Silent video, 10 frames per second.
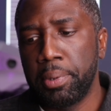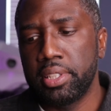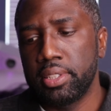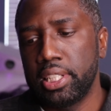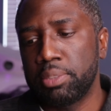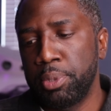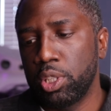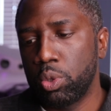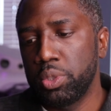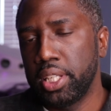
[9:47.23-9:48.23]
but it's
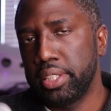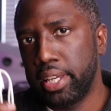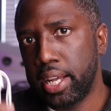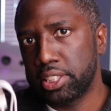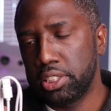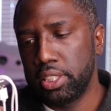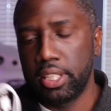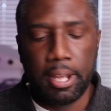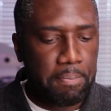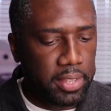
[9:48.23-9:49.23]
pretty cool that they actually